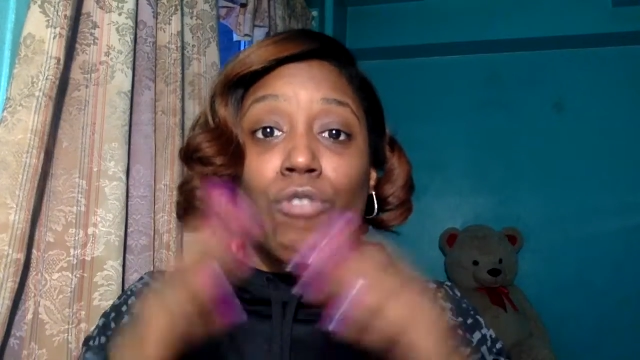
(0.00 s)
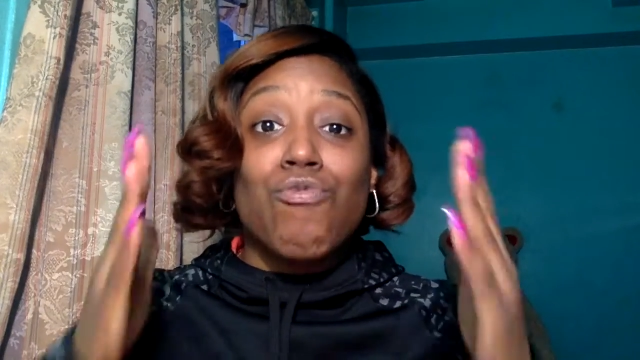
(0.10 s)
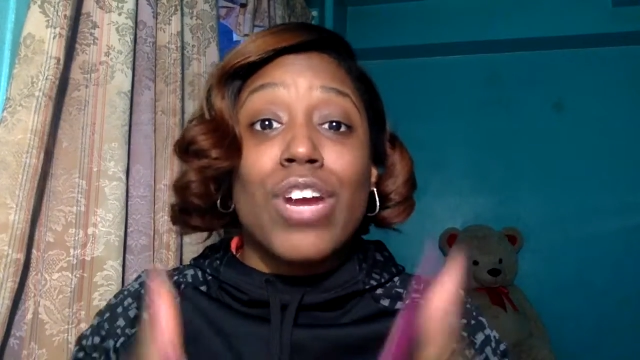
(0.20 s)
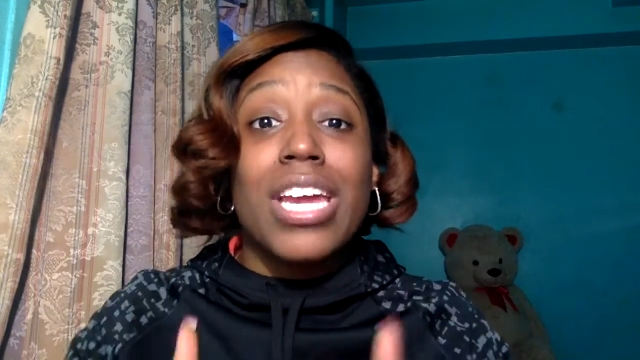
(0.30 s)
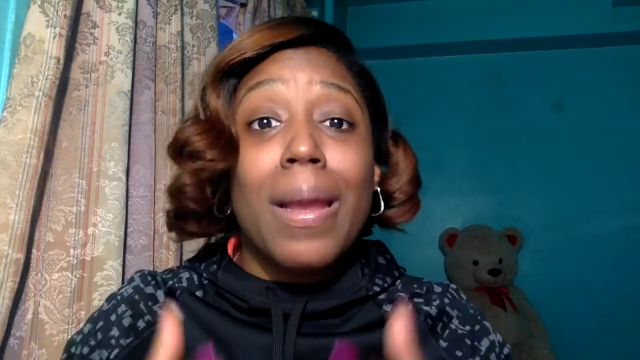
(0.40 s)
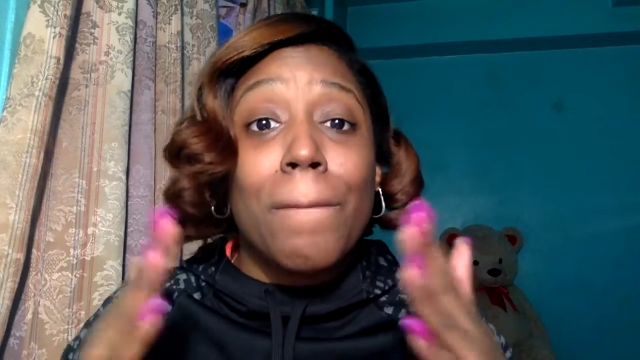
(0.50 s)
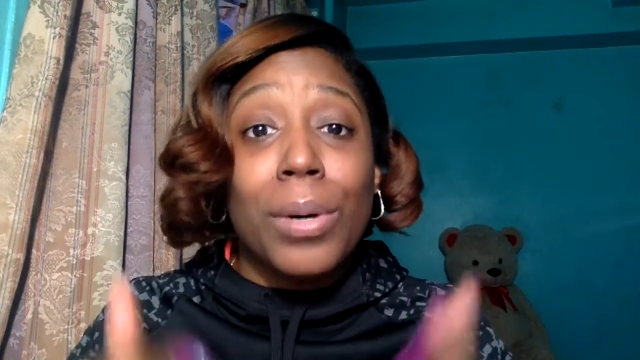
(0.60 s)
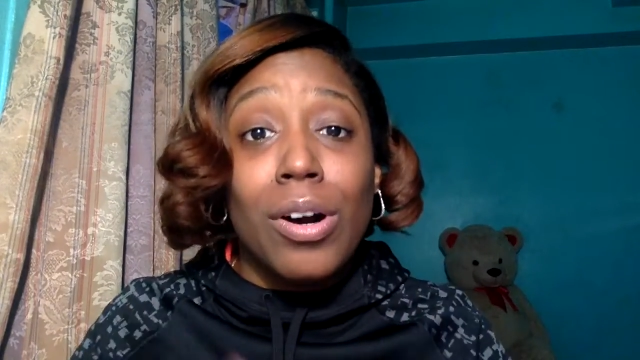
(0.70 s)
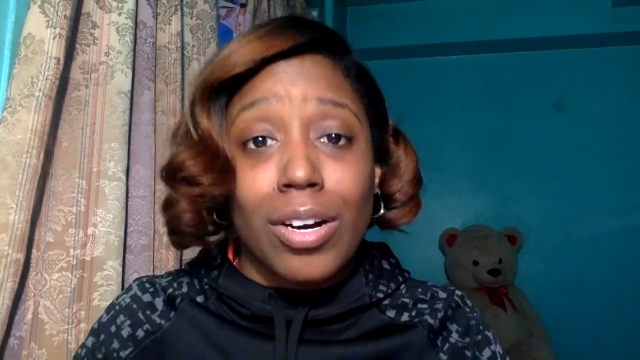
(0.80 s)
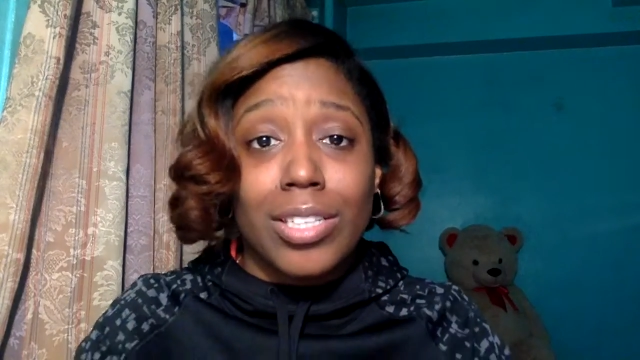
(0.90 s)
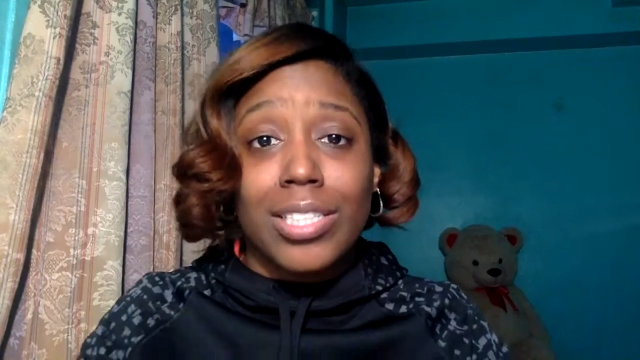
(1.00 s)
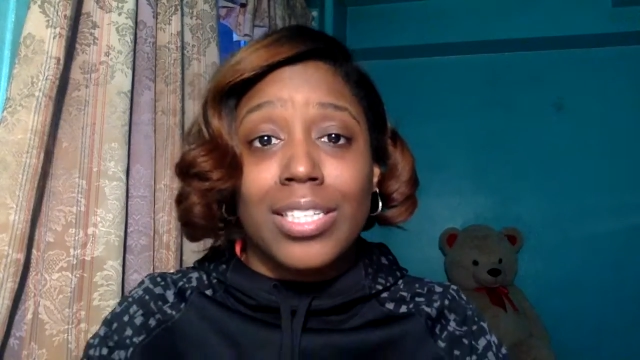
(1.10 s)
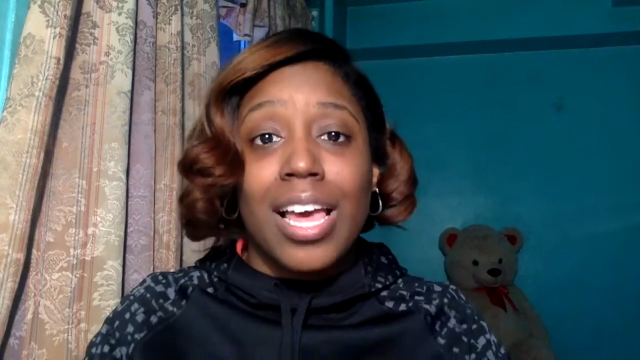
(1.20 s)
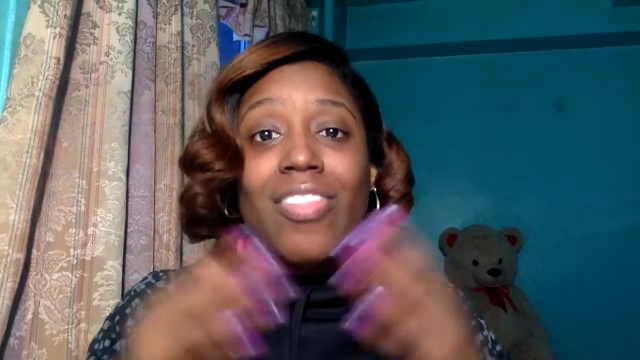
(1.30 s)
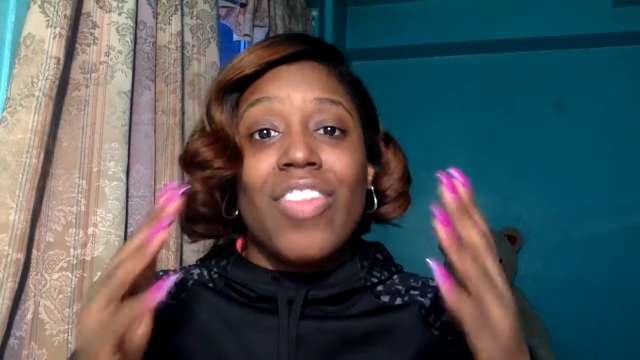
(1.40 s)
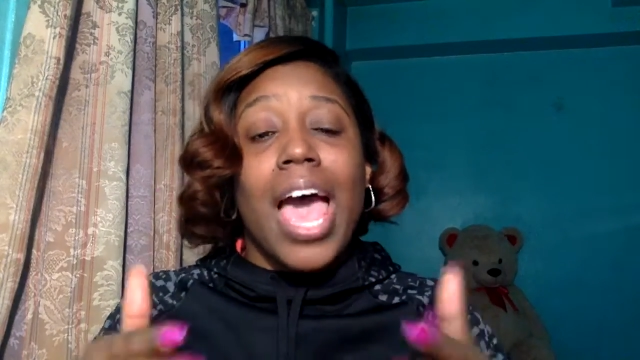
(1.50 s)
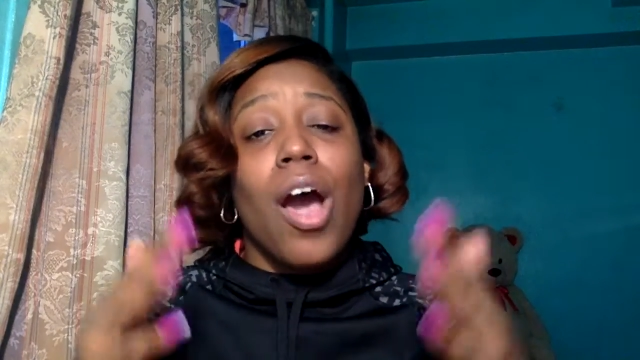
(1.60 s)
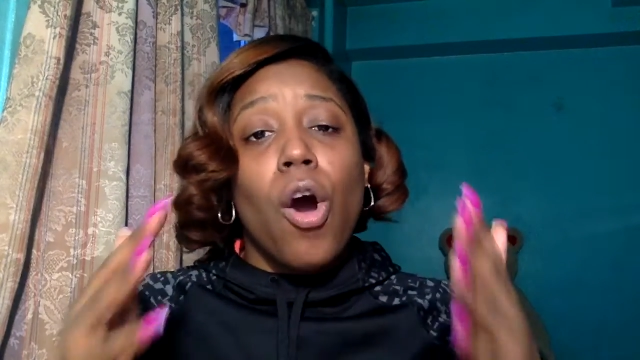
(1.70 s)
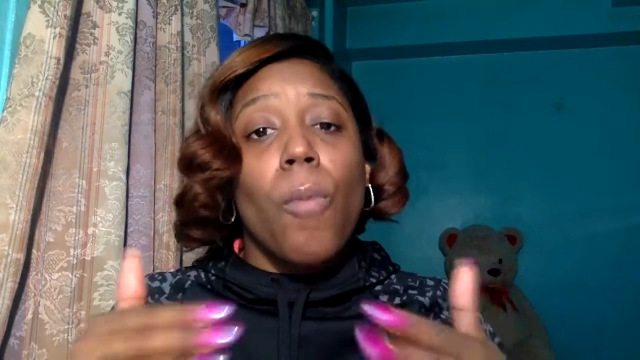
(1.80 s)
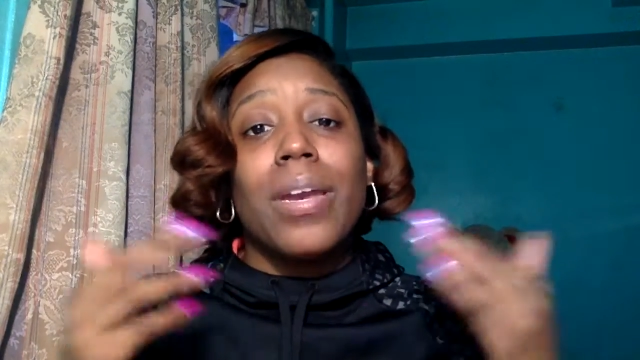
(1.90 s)
reading books,
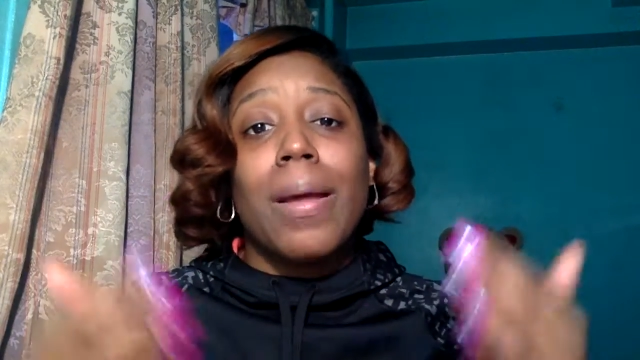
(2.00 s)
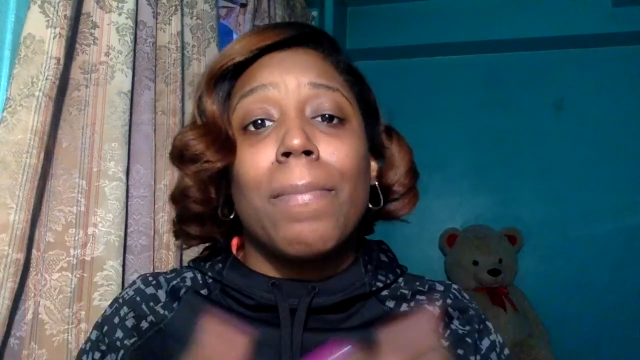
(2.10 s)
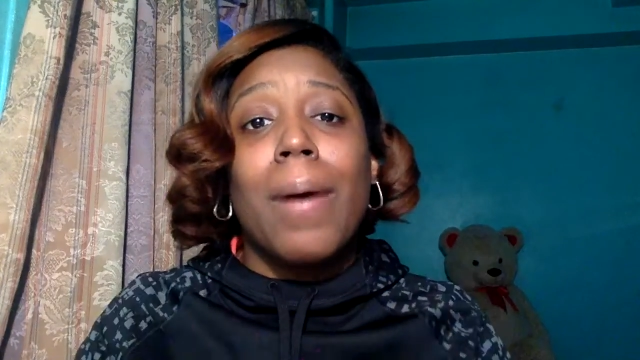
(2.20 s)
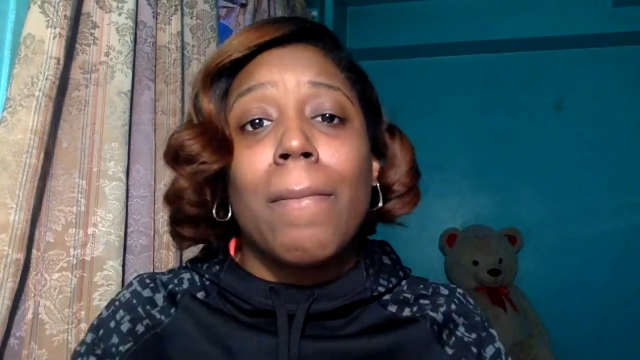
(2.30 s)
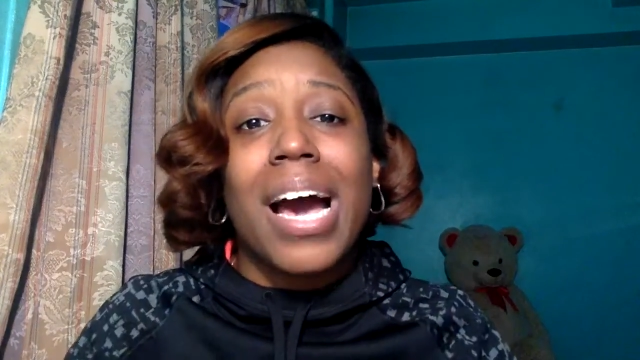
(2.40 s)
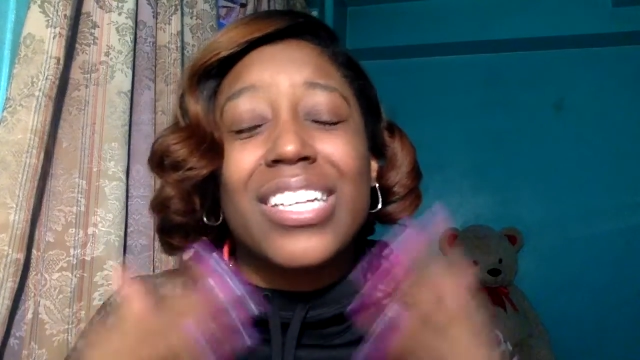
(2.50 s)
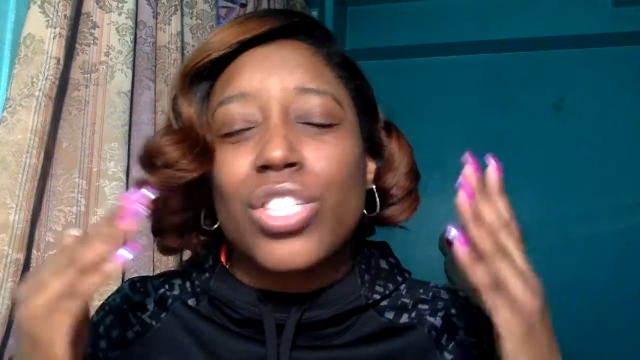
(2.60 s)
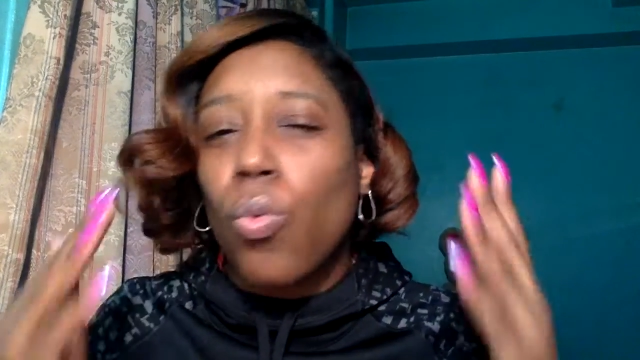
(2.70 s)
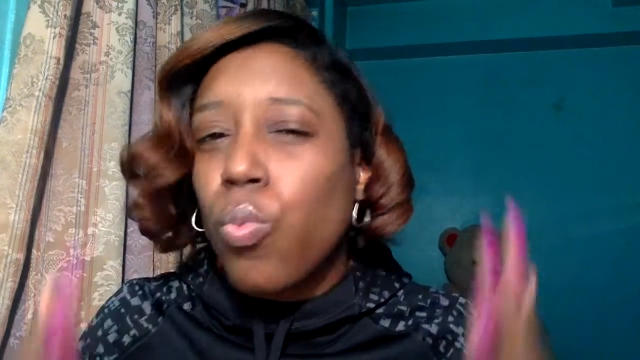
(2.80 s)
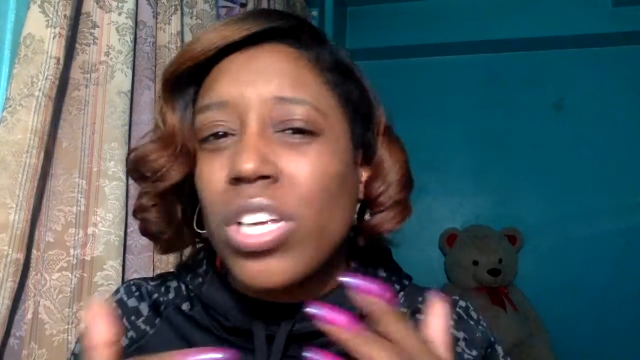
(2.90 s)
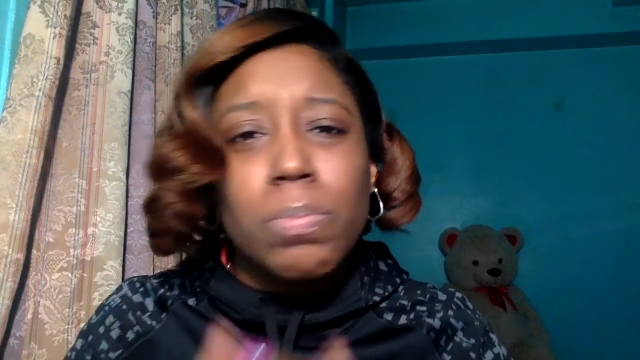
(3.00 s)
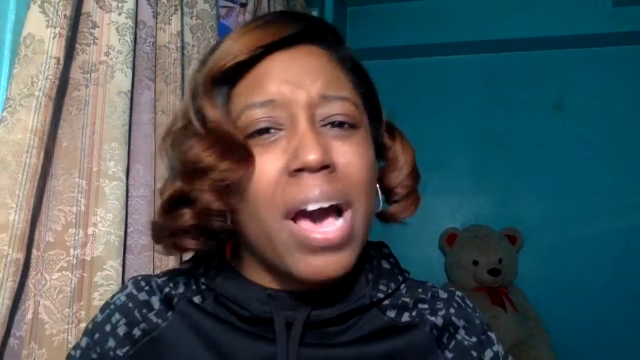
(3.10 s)
that opened up my mind to what's